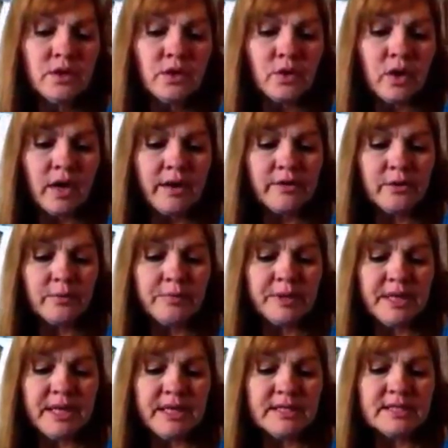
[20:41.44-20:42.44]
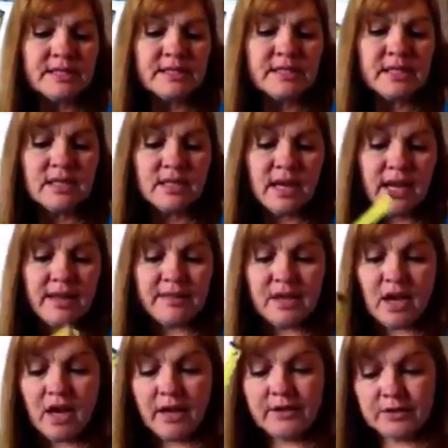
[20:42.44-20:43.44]
your other piece on
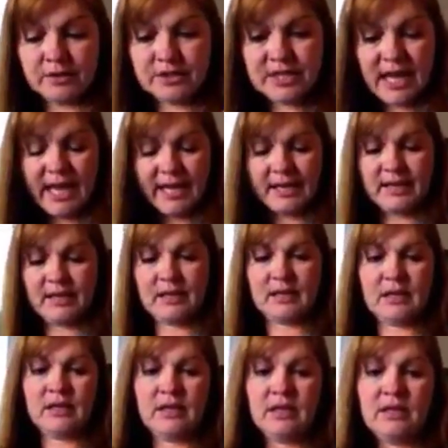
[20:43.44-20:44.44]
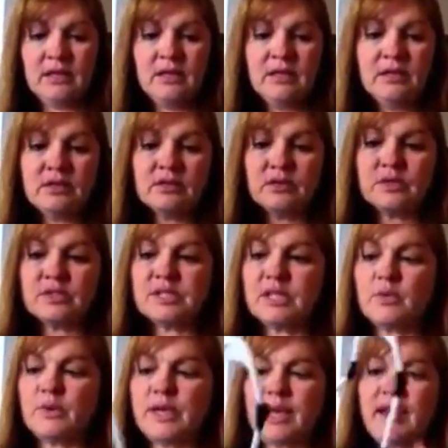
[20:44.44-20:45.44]
the other side. So
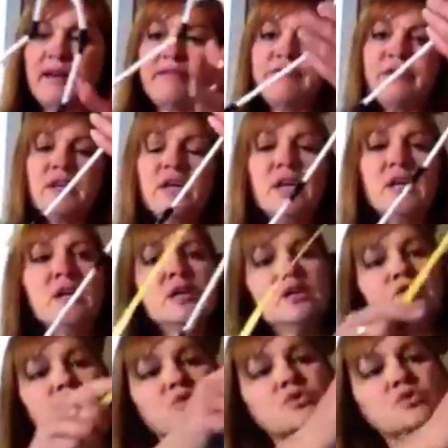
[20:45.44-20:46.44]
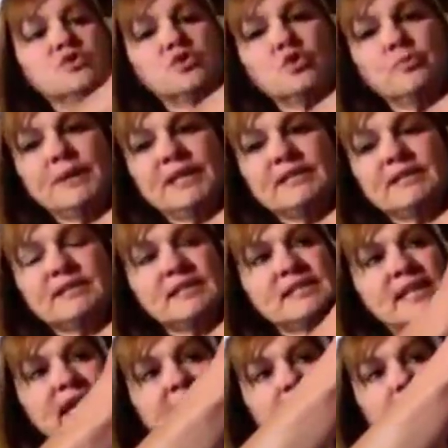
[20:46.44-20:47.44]
see, we have 2 pieces
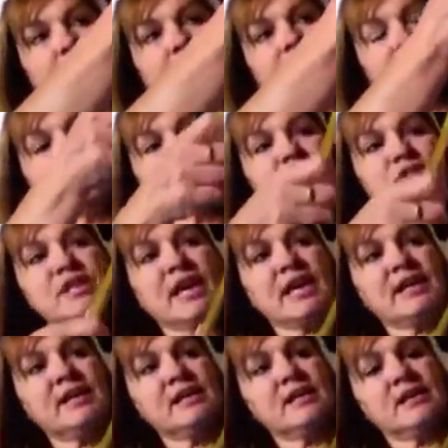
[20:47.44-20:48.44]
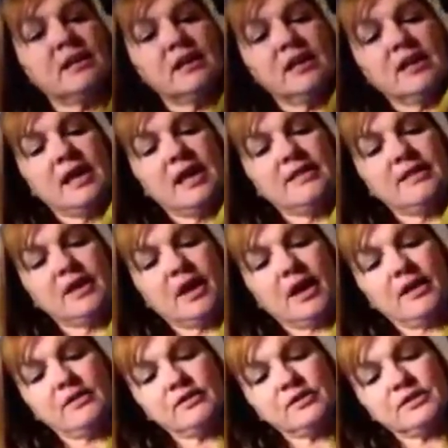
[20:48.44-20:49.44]
of tape on the other side. And the
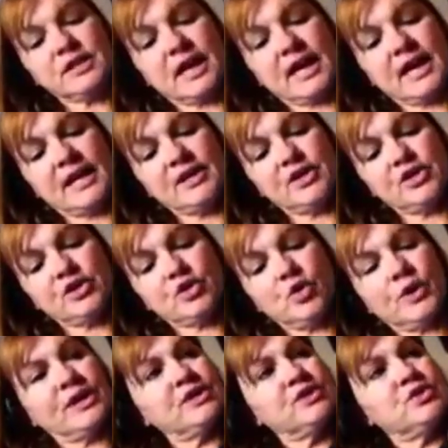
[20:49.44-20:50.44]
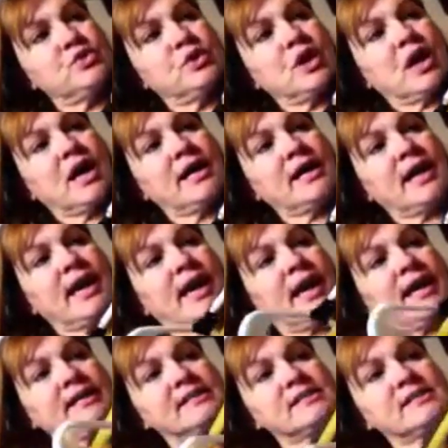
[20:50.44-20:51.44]
other side, you're going to cut
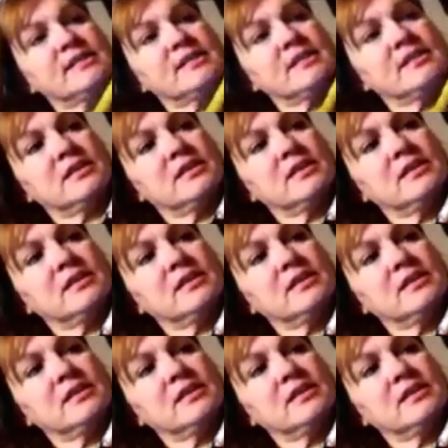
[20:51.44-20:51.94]
at